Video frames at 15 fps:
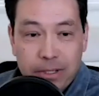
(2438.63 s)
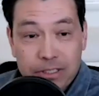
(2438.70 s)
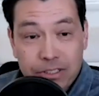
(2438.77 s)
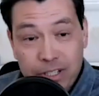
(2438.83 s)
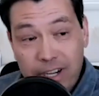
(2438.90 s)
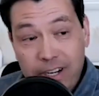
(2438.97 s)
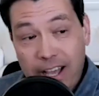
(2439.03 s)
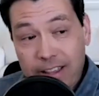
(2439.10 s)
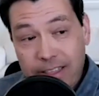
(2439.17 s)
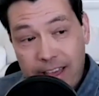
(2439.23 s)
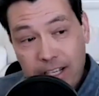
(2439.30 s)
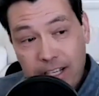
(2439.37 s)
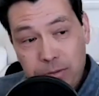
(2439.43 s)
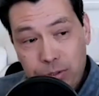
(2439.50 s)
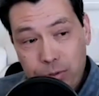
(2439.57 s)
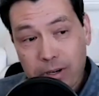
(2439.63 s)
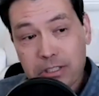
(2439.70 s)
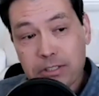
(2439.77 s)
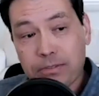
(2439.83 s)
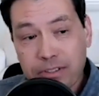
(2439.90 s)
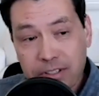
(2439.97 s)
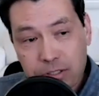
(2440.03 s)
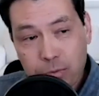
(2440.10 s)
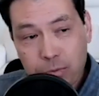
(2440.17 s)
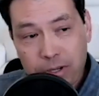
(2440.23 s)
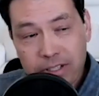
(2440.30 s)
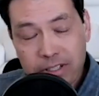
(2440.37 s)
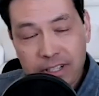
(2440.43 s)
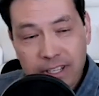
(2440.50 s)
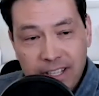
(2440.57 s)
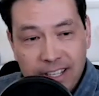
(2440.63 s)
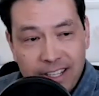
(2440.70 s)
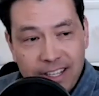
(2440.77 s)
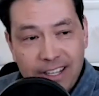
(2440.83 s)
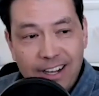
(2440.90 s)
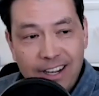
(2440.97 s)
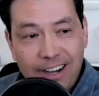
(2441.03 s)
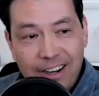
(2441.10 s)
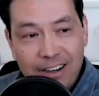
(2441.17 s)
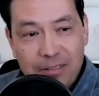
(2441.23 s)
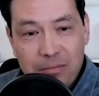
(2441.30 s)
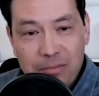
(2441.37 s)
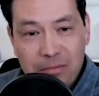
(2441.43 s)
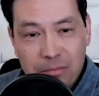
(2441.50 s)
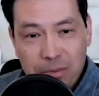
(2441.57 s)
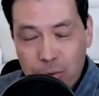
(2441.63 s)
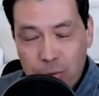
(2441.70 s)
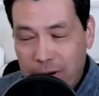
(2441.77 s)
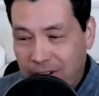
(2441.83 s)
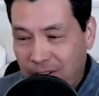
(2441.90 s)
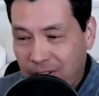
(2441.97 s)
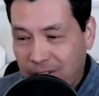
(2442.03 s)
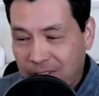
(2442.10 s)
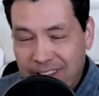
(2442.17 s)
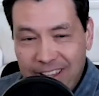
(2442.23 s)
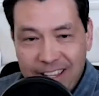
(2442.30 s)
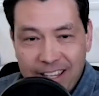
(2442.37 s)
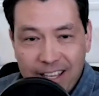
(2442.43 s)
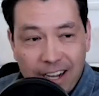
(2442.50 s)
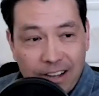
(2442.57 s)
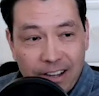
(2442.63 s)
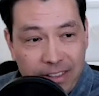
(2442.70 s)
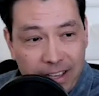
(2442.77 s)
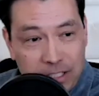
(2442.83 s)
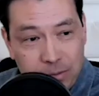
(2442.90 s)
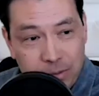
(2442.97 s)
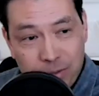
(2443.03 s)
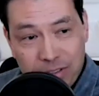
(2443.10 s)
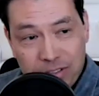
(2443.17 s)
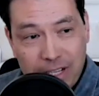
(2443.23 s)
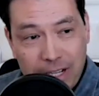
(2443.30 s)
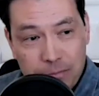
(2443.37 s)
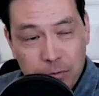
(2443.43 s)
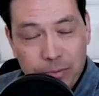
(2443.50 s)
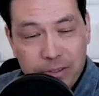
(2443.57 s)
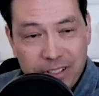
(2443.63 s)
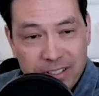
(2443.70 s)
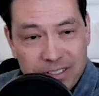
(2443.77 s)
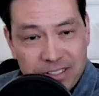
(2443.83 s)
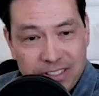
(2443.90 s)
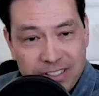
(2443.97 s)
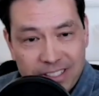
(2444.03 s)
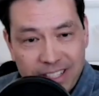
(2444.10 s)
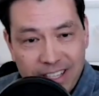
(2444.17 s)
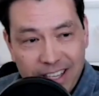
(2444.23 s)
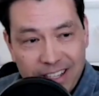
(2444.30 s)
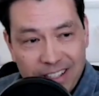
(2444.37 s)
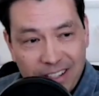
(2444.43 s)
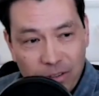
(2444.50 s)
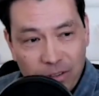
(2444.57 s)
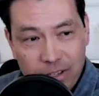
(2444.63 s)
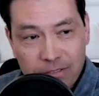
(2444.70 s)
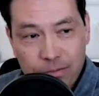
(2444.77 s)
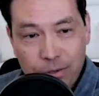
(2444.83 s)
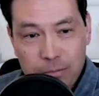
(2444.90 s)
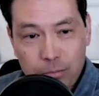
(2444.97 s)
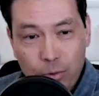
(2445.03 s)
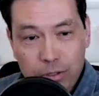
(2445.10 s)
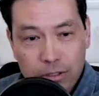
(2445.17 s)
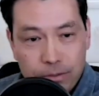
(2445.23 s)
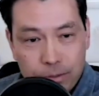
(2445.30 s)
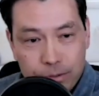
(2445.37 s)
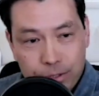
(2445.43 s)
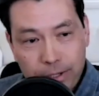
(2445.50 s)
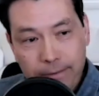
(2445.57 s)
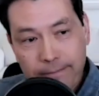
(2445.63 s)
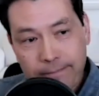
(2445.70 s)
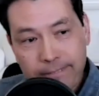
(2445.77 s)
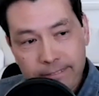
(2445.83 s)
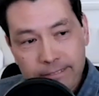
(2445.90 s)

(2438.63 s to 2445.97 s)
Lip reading: But John, hey, thanks for joining us for this one. Be well. Thanks for doing this album with us, and looking forward to more in the future.